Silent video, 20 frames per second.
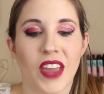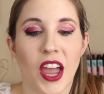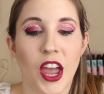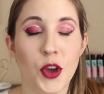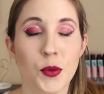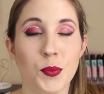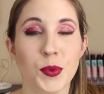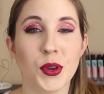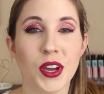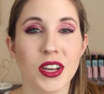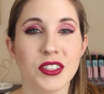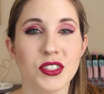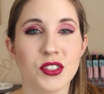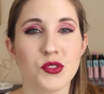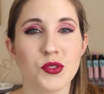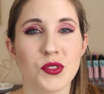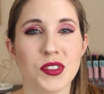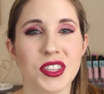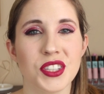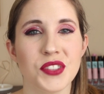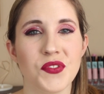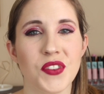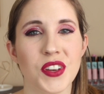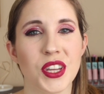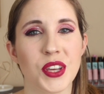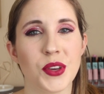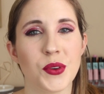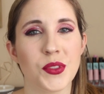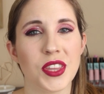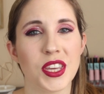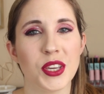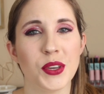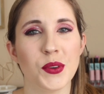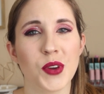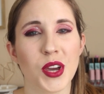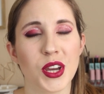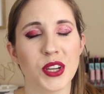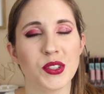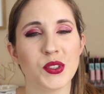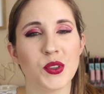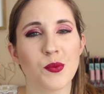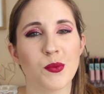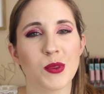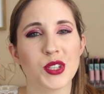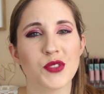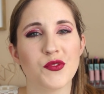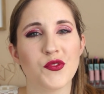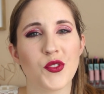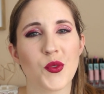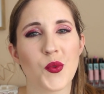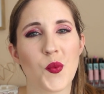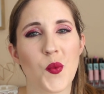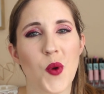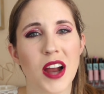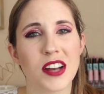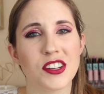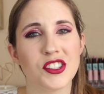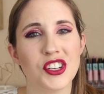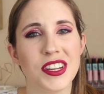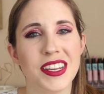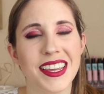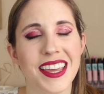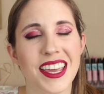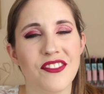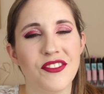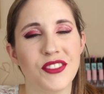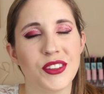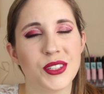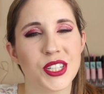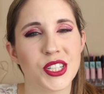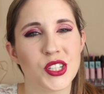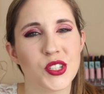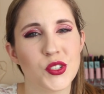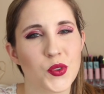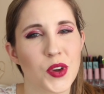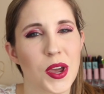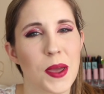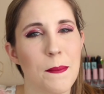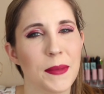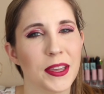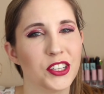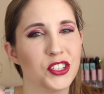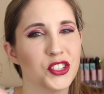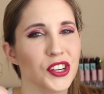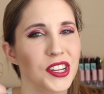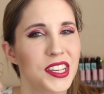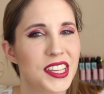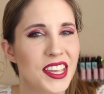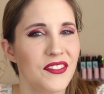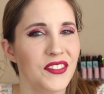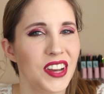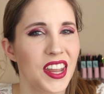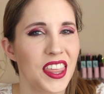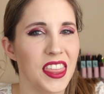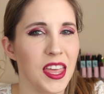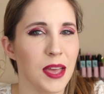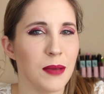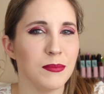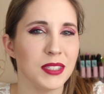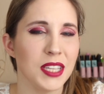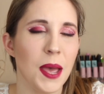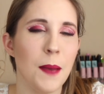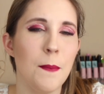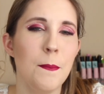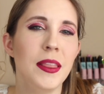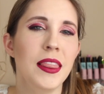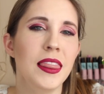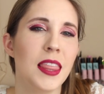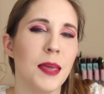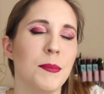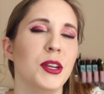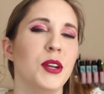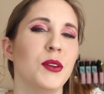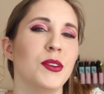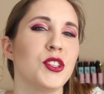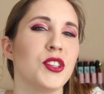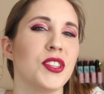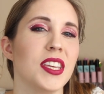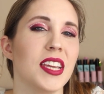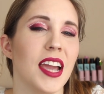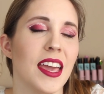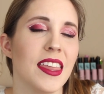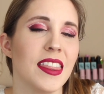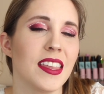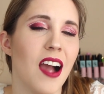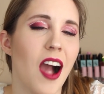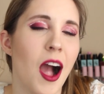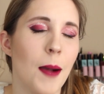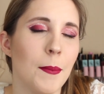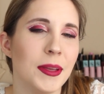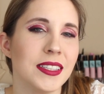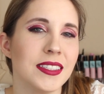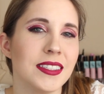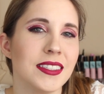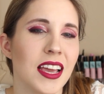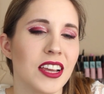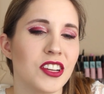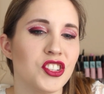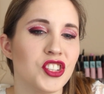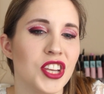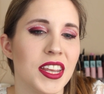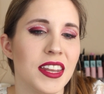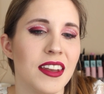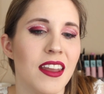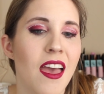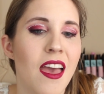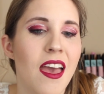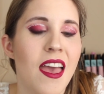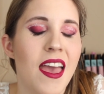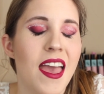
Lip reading: I hope you guys enjoyed this video. Thank you guys so much for watching. If you did enjoy it, make sure you give it a thumbs up. Let me know what you think in the comments section.